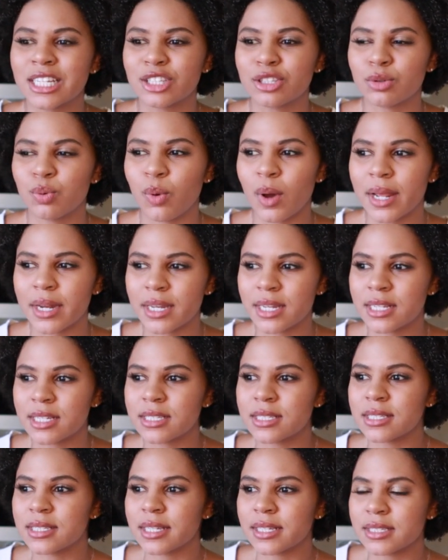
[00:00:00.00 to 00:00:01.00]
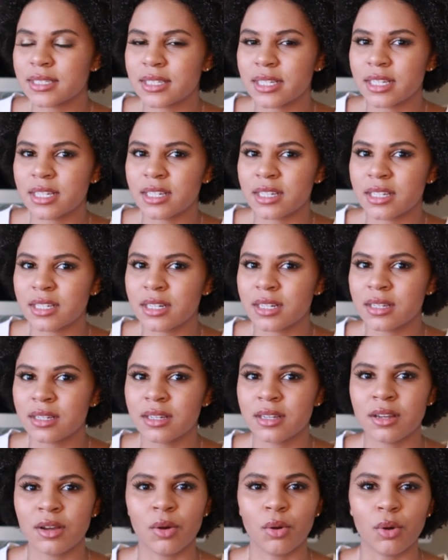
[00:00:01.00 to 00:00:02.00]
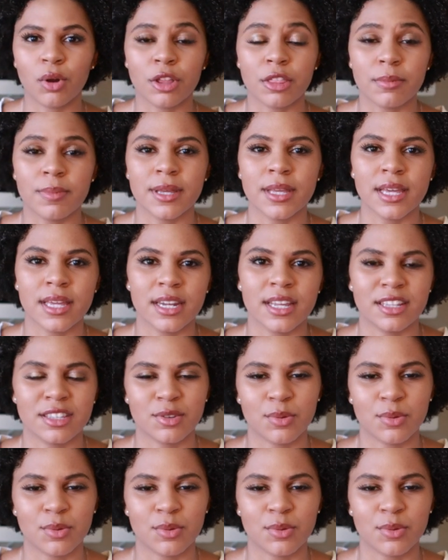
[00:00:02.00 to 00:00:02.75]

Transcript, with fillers: twenty sixteen or the beginning of